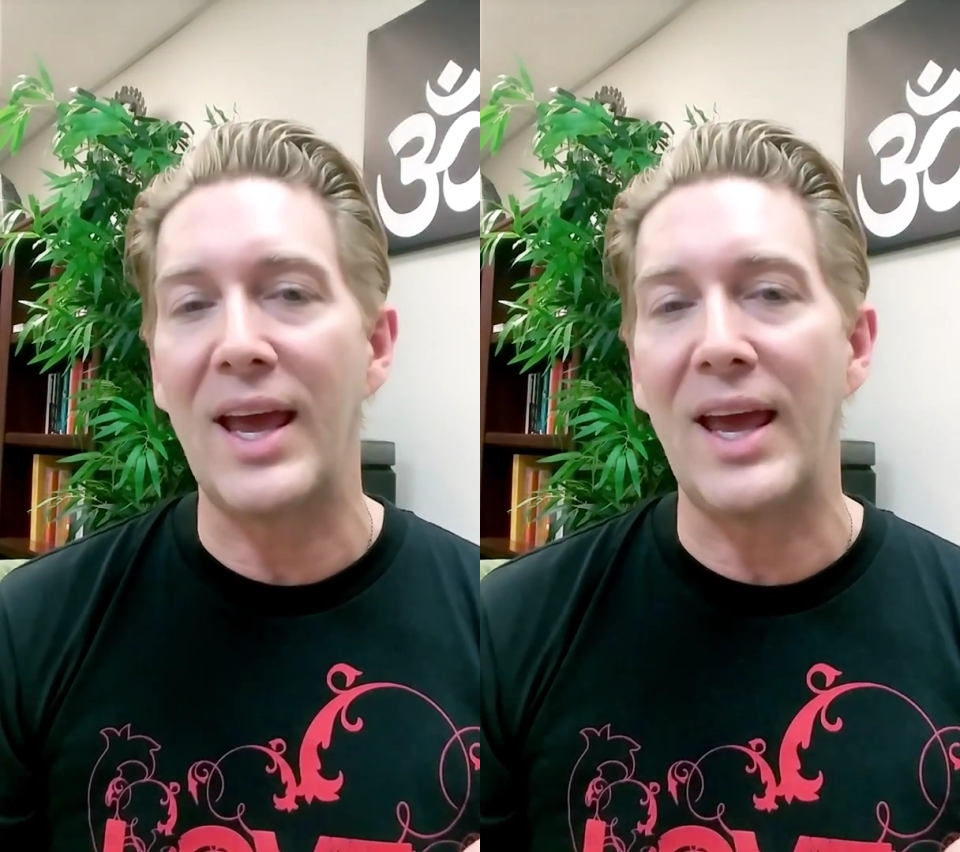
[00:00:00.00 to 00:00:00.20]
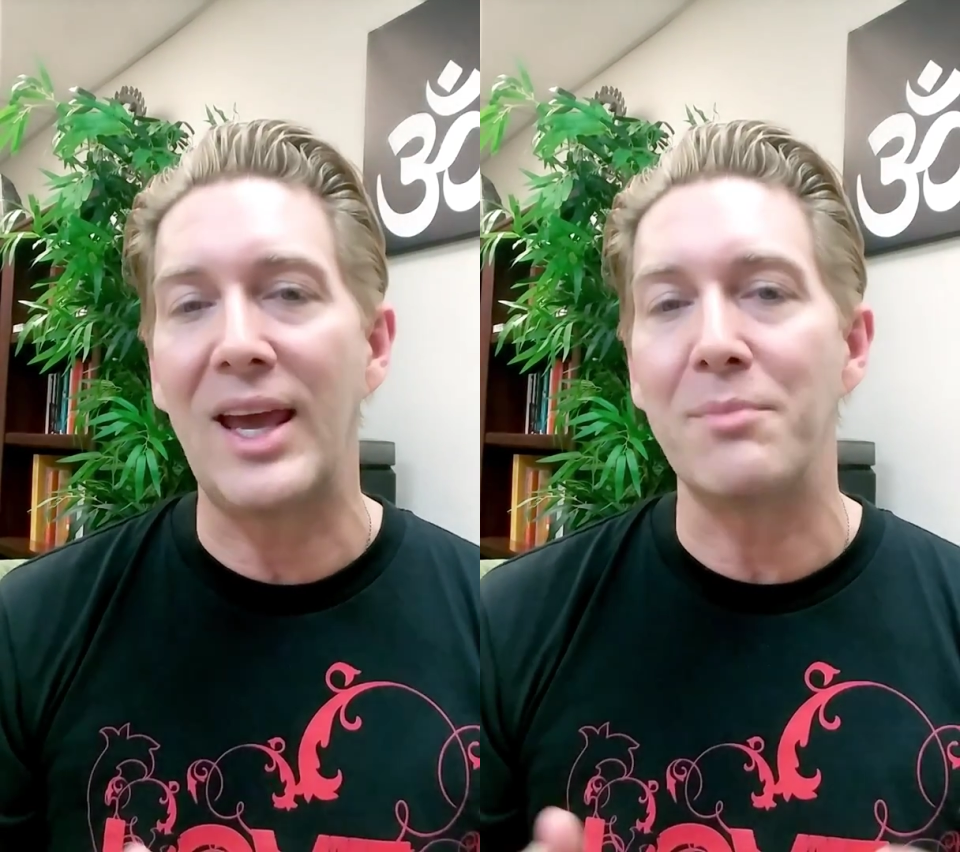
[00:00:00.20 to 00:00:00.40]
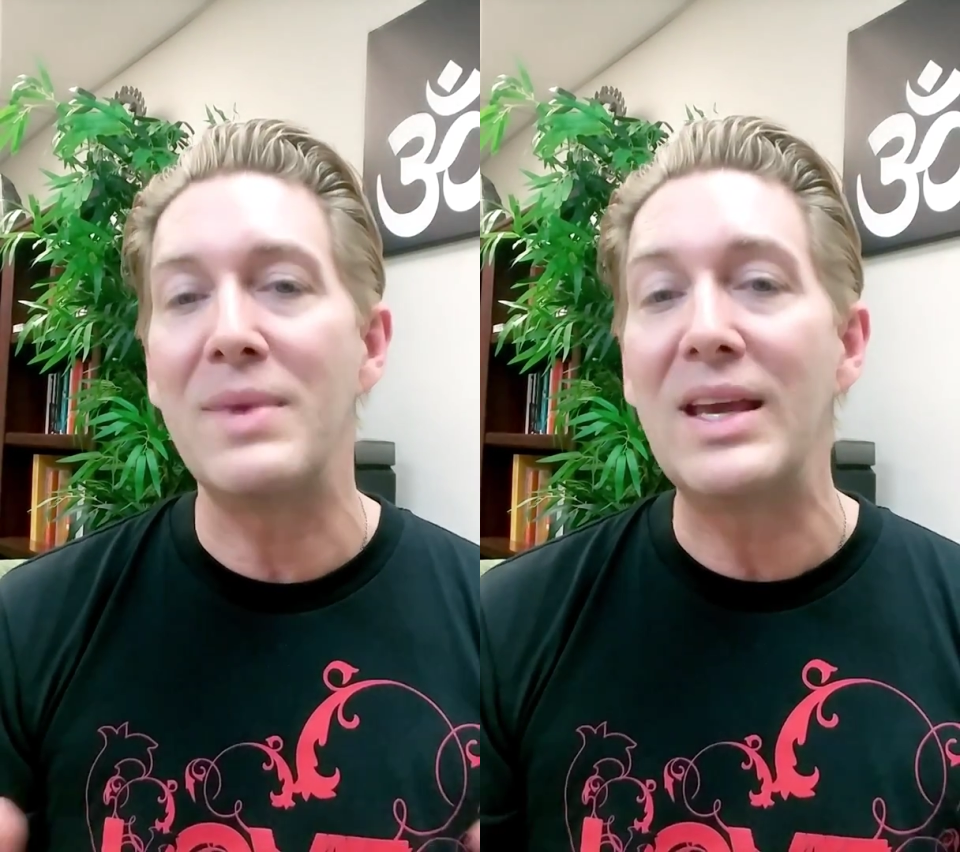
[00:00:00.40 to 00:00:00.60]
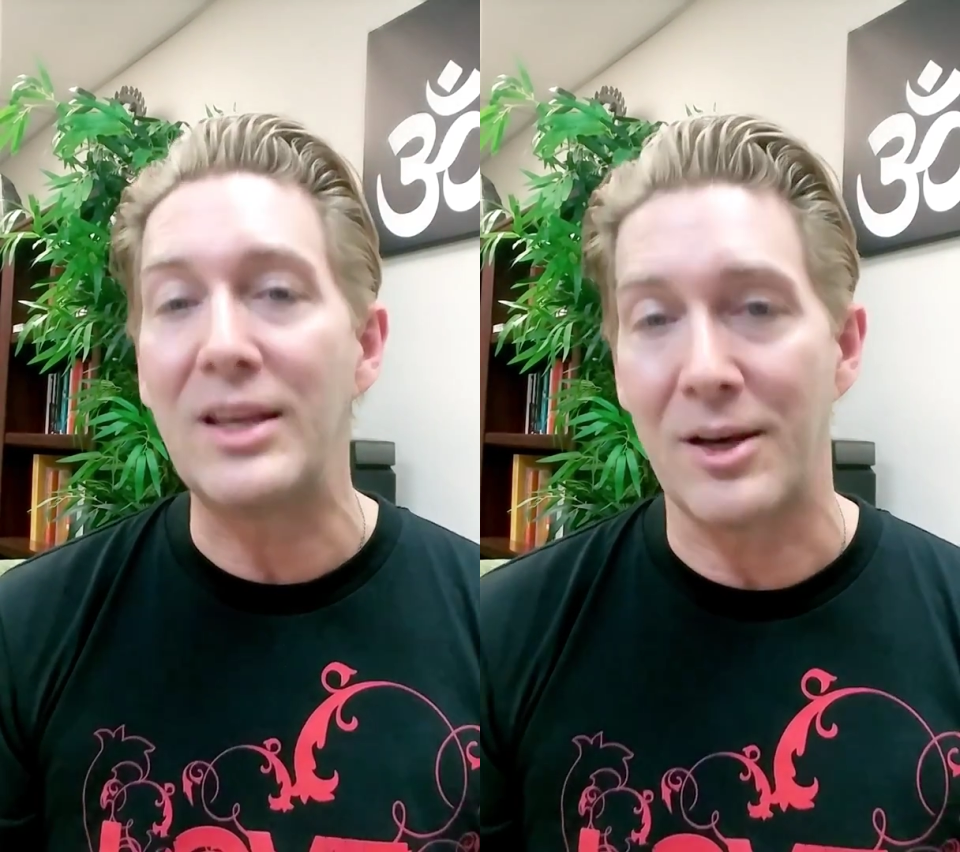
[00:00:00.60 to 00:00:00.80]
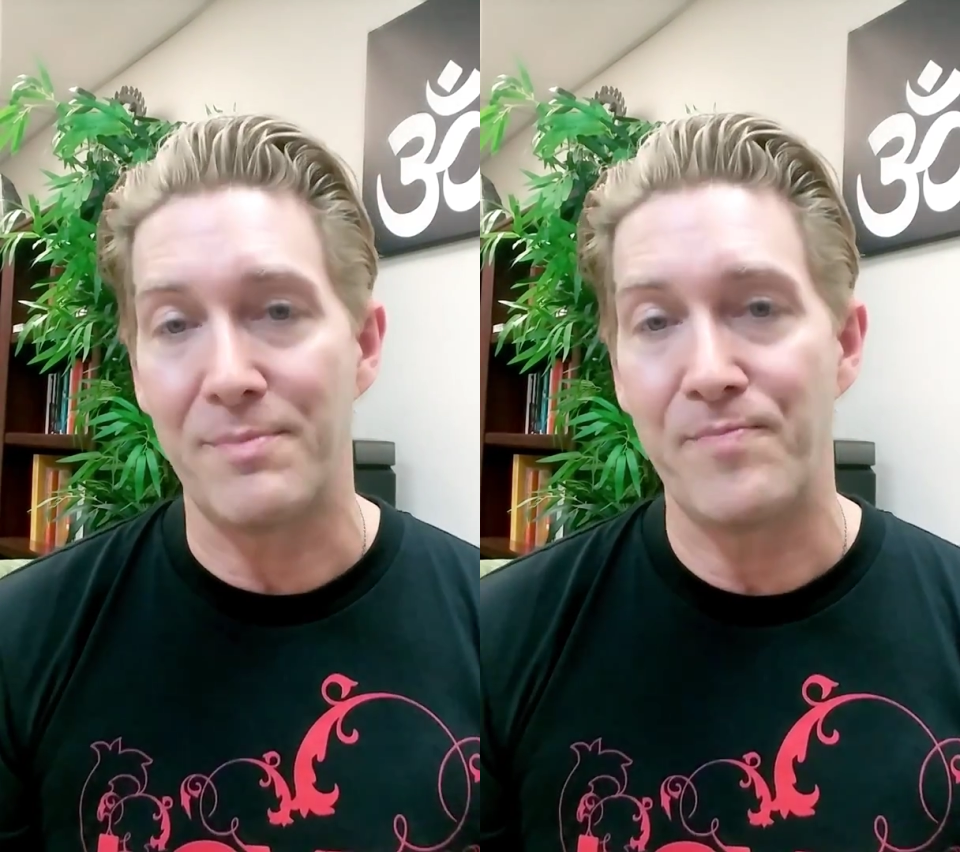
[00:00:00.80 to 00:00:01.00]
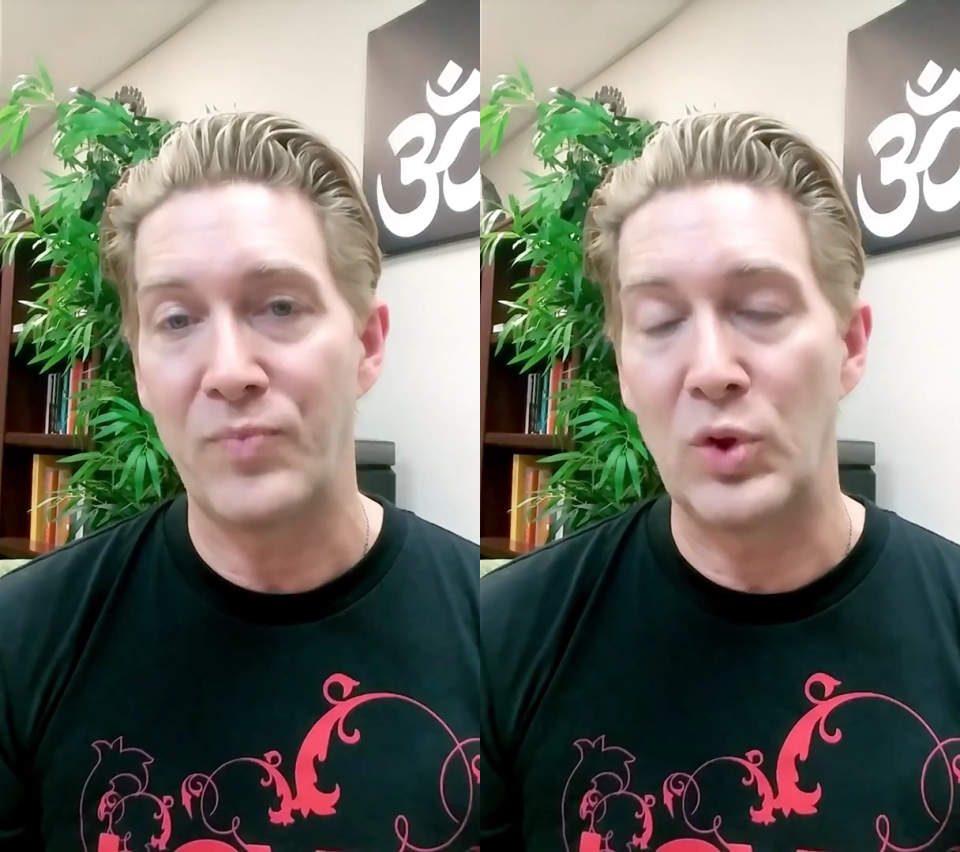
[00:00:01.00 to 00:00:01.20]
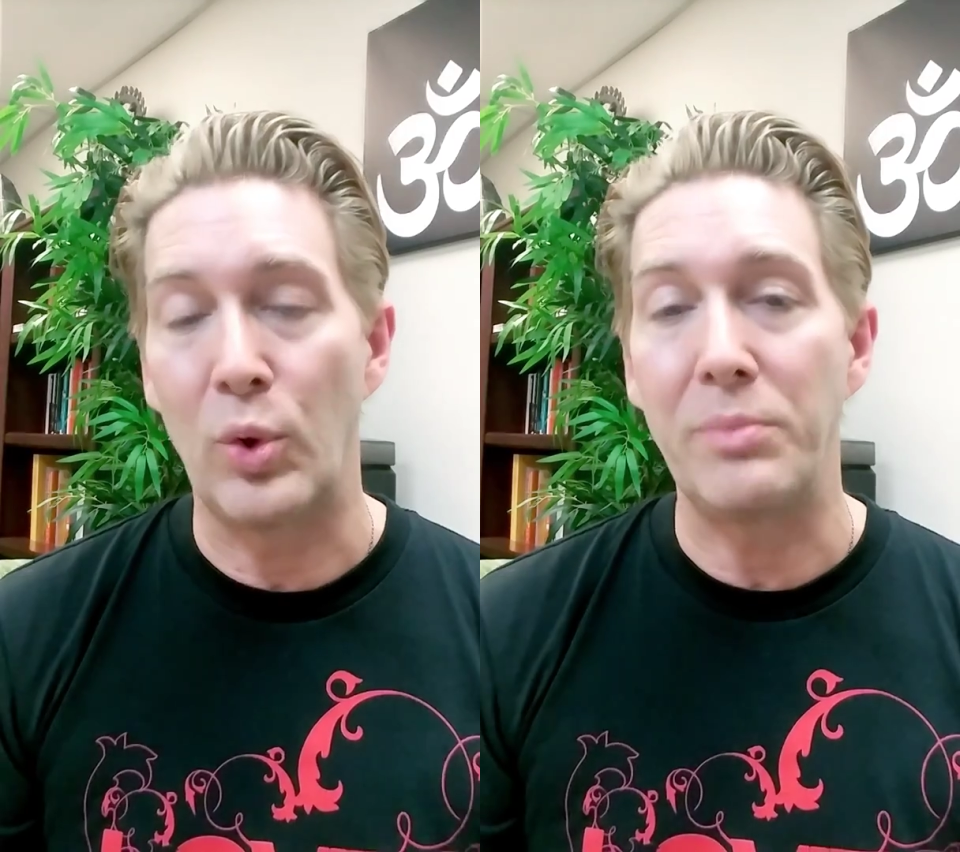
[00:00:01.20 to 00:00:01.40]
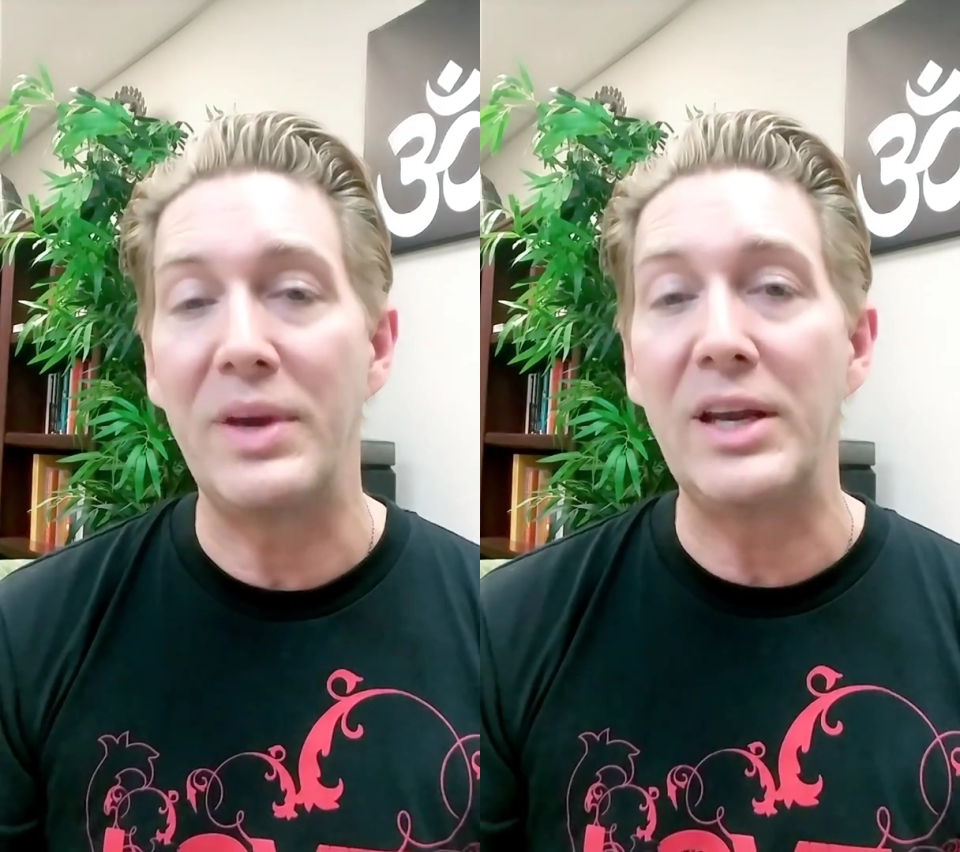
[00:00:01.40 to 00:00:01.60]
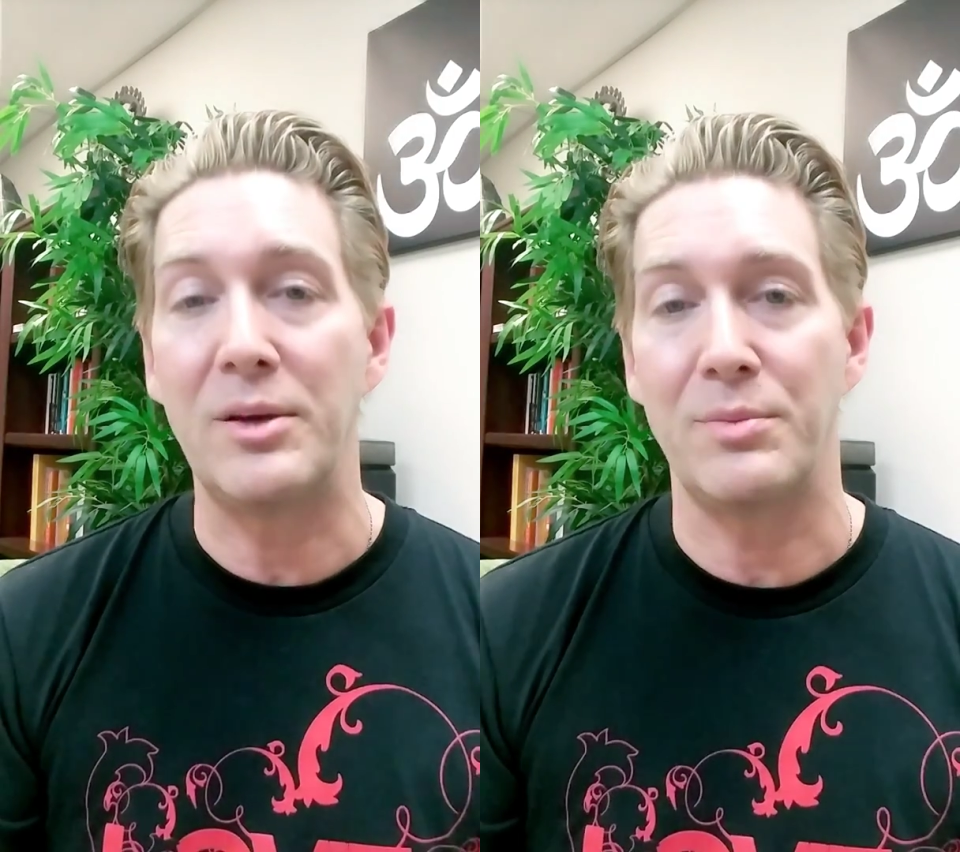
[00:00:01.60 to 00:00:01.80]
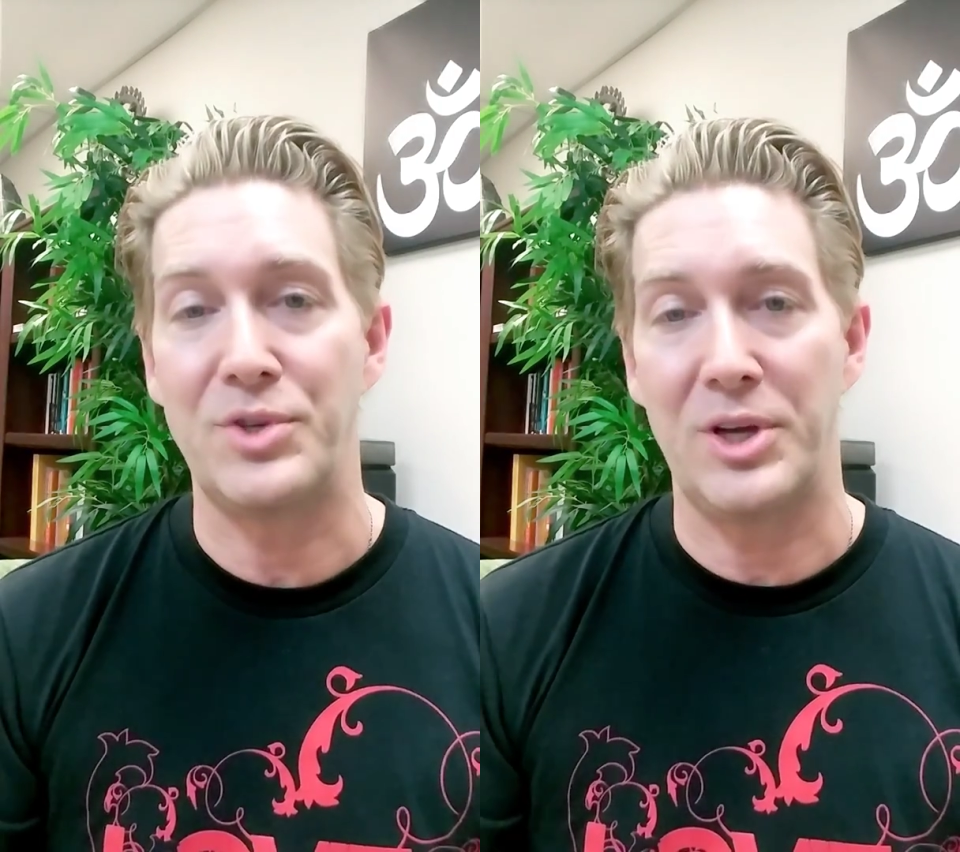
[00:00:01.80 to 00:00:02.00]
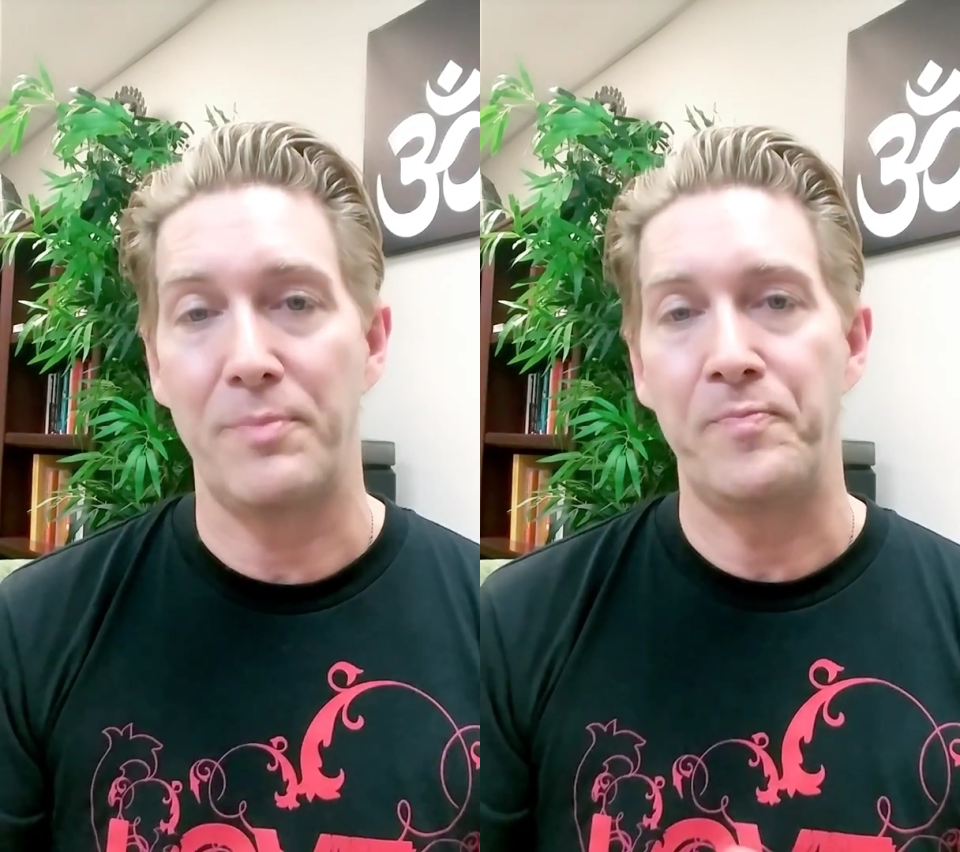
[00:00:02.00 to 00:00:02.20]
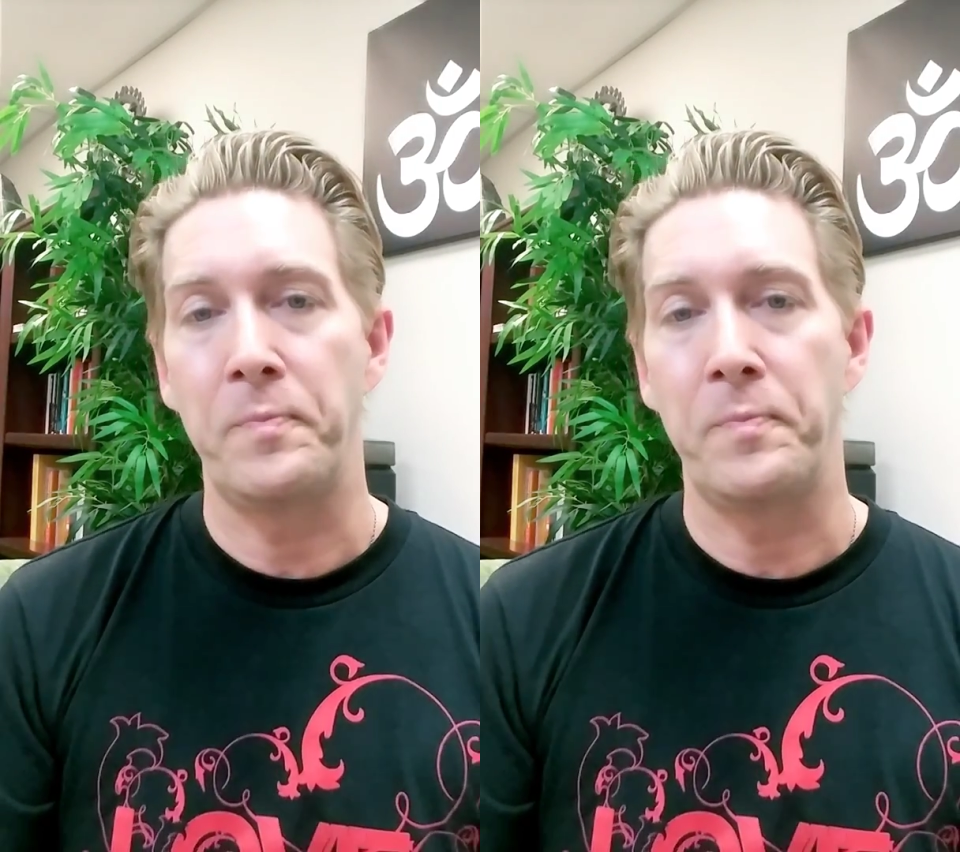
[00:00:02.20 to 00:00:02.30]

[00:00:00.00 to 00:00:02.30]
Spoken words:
a medium, doing mediumship?